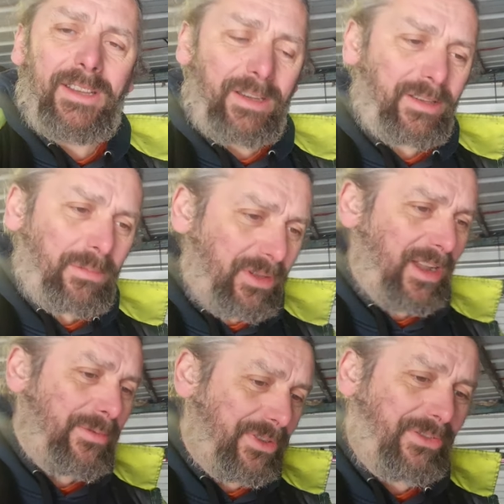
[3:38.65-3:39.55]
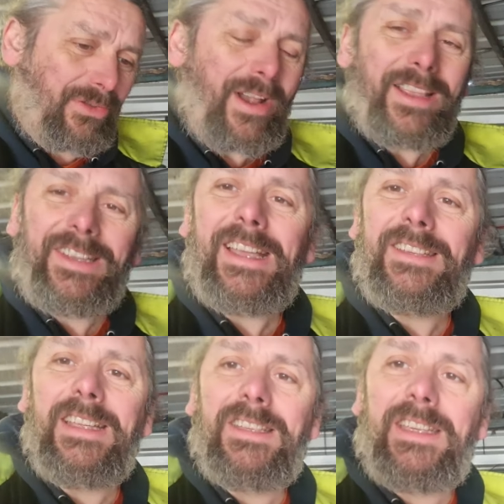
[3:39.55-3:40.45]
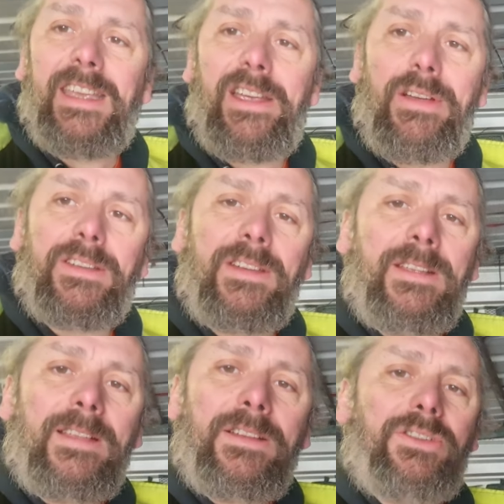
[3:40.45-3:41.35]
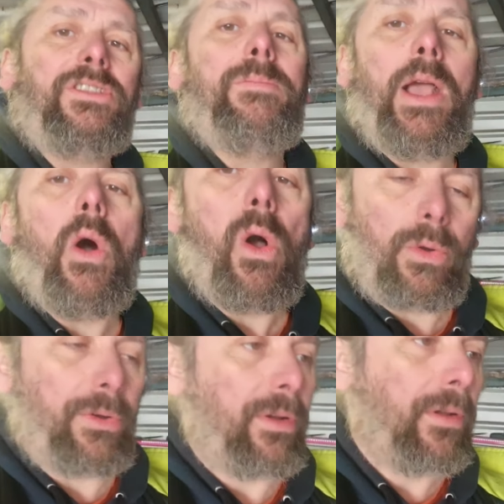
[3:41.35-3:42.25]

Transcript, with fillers: So sometimes trying to get it into gear is just a bit awkward.